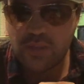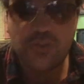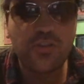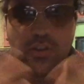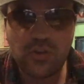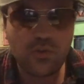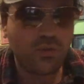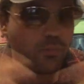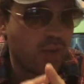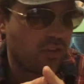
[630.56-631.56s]

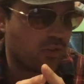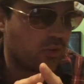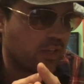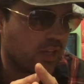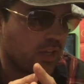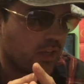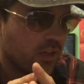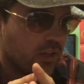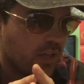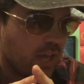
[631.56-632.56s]
askew, basically,
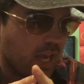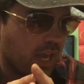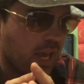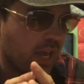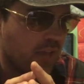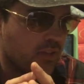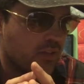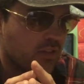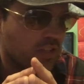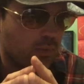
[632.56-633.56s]
and
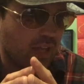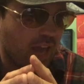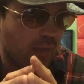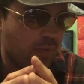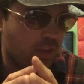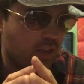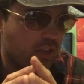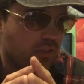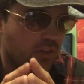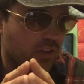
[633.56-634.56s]
something
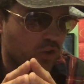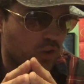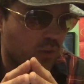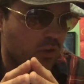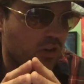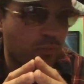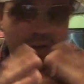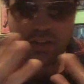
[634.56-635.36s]
happens like a tremor, but